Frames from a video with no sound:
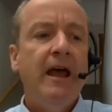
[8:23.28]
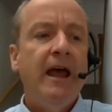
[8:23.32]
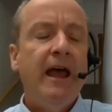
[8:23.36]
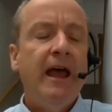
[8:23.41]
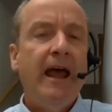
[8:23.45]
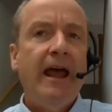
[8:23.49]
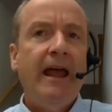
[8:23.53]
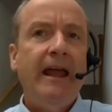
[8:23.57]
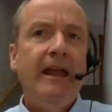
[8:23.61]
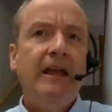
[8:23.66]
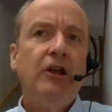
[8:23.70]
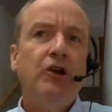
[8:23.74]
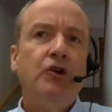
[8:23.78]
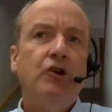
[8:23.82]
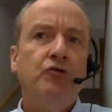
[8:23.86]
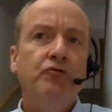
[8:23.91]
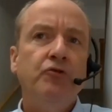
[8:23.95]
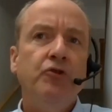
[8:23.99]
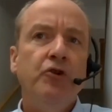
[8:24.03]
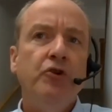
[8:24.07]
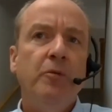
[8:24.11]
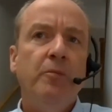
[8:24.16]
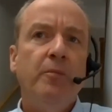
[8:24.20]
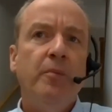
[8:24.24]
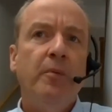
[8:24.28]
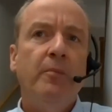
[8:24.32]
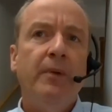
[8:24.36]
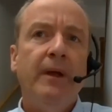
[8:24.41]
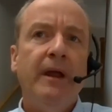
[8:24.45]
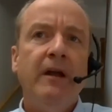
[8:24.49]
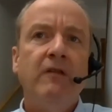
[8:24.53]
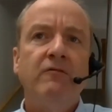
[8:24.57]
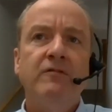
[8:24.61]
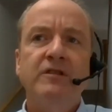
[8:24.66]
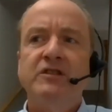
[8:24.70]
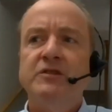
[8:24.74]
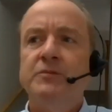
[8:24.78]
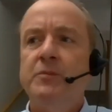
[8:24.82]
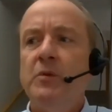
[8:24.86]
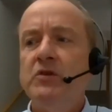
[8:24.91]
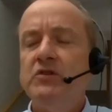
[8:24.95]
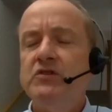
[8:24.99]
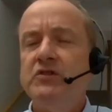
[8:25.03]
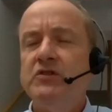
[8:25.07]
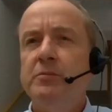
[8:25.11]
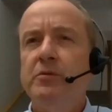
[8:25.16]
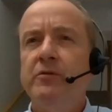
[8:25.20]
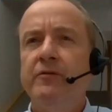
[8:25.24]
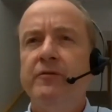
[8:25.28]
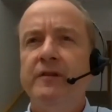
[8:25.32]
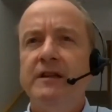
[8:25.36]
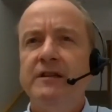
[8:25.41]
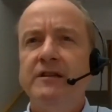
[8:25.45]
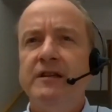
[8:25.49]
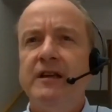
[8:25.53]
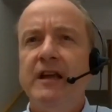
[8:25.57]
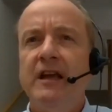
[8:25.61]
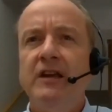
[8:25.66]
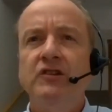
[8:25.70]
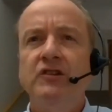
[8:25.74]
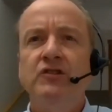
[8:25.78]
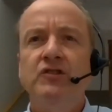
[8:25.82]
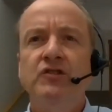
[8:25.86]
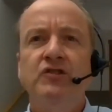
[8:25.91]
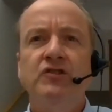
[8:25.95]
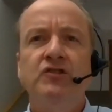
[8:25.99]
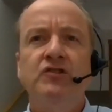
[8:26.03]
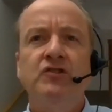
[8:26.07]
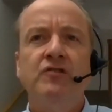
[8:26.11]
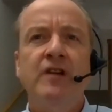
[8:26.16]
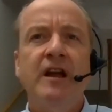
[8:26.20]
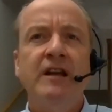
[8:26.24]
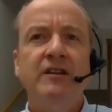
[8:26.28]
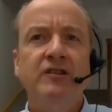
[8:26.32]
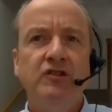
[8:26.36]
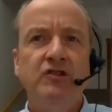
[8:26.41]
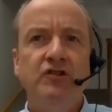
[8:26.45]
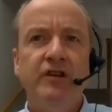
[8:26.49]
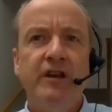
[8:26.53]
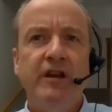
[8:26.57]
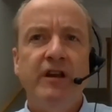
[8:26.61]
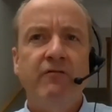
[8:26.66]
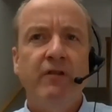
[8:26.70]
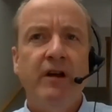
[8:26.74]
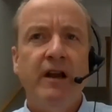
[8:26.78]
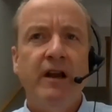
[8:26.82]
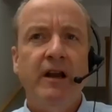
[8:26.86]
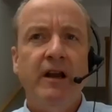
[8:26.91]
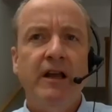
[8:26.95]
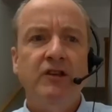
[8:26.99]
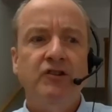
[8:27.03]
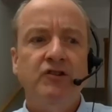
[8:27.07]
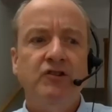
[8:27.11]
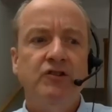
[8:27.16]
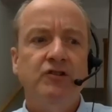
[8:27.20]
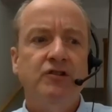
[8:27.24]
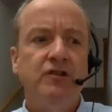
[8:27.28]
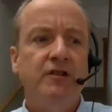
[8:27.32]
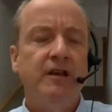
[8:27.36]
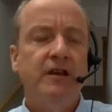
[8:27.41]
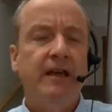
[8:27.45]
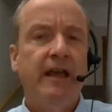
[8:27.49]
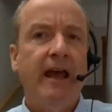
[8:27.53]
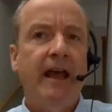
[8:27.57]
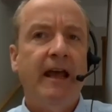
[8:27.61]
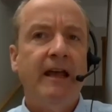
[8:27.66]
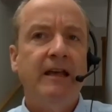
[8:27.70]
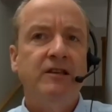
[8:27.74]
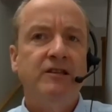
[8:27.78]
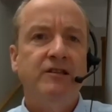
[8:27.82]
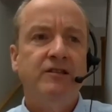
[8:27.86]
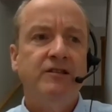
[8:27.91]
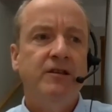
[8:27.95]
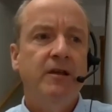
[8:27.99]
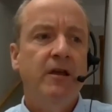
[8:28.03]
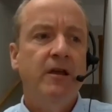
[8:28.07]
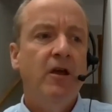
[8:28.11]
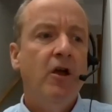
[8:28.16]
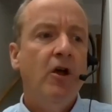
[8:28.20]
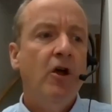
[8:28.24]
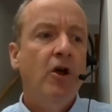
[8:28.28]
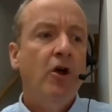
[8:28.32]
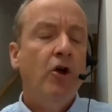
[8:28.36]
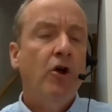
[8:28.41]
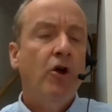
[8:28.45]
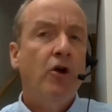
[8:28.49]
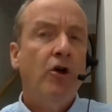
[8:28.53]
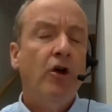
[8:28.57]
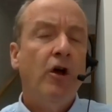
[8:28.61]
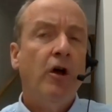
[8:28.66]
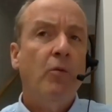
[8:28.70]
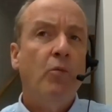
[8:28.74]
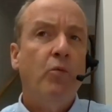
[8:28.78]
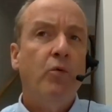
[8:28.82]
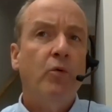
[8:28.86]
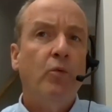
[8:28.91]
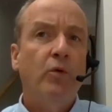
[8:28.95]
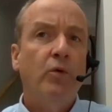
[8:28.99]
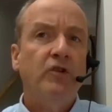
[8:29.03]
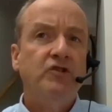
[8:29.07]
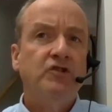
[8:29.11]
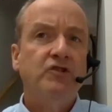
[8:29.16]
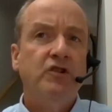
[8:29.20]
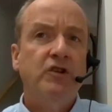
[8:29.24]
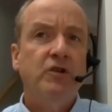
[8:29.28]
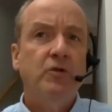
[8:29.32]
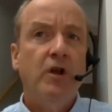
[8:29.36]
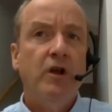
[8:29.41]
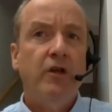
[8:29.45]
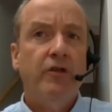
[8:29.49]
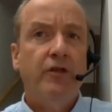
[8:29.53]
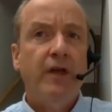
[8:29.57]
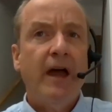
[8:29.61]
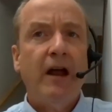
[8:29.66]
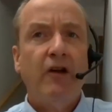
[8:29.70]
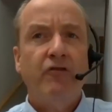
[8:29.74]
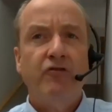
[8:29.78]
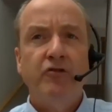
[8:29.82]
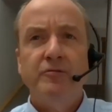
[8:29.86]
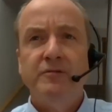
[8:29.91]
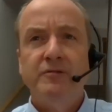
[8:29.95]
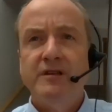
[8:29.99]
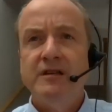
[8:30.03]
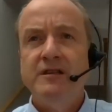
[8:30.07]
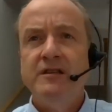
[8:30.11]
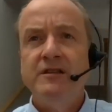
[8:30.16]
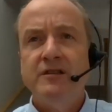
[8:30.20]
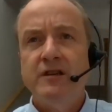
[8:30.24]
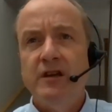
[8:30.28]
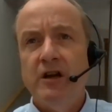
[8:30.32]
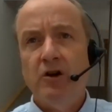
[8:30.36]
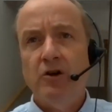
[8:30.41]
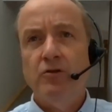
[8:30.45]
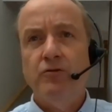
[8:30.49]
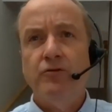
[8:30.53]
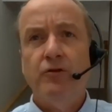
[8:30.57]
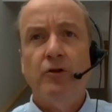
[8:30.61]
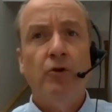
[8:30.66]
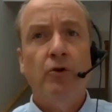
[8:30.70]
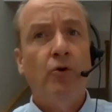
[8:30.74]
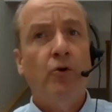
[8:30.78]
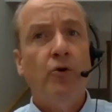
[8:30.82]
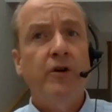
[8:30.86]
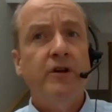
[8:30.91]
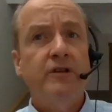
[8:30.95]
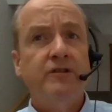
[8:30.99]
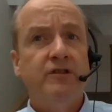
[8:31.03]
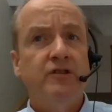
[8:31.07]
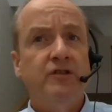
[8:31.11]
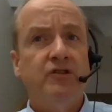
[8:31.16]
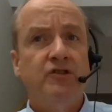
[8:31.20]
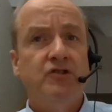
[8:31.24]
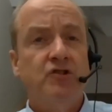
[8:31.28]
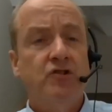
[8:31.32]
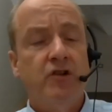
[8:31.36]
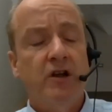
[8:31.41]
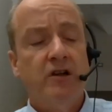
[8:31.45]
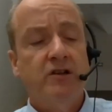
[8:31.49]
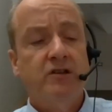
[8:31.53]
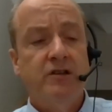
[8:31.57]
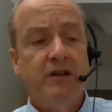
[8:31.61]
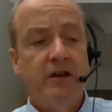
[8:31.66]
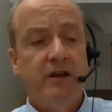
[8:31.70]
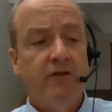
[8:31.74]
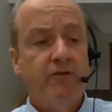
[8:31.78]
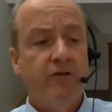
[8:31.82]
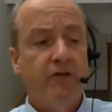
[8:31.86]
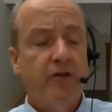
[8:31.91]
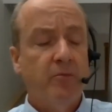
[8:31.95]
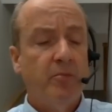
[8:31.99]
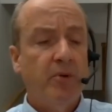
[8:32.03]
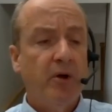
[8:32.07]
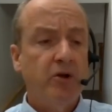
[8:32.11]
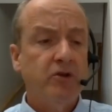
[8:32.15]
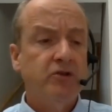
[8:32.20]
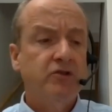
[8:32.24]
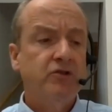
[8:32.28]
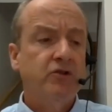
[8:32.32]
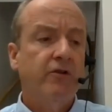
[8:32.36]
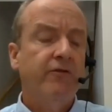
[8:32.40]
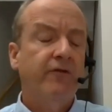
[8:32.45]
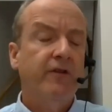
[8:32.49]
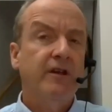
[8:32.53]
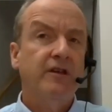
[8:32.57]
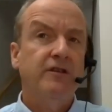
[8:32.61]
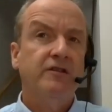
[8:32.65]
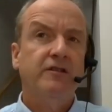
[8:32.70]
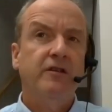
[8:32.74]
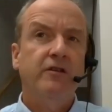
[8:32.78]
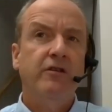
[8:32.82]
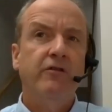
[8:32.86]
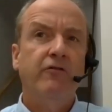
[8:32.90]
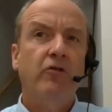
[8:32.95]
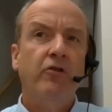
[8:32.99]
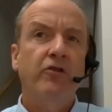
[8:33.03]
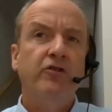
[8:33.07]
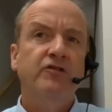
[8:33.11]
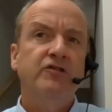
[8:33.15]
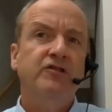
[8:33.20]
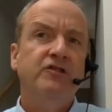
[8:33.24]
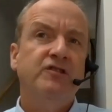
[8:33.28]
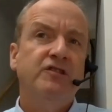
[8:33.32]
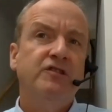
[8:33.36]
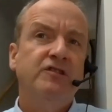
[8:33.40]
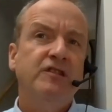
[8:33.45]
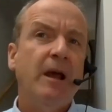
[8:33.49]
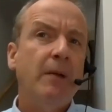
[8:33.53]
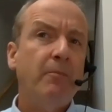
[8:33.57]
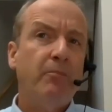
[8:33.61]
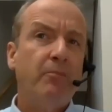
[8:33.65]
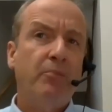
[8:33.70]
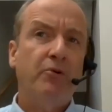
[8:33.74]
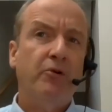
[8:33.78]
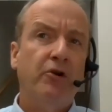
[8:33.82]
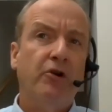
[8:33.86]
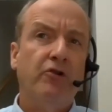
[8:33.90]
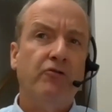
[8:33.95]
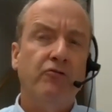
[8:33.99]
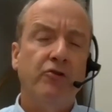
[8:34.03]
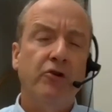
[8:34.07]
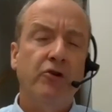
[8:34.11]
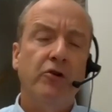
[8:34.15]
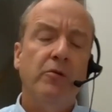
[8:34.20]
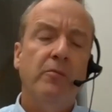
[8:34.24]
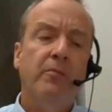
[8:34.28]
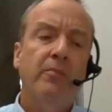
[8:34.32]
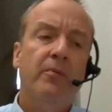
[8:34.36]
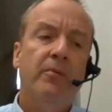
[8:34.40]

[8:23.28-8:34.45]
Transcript: a group being responsible for litigation strategy in relation to the case, that group didn't include the lawyers instructed for the Post Office. So you've got a separate group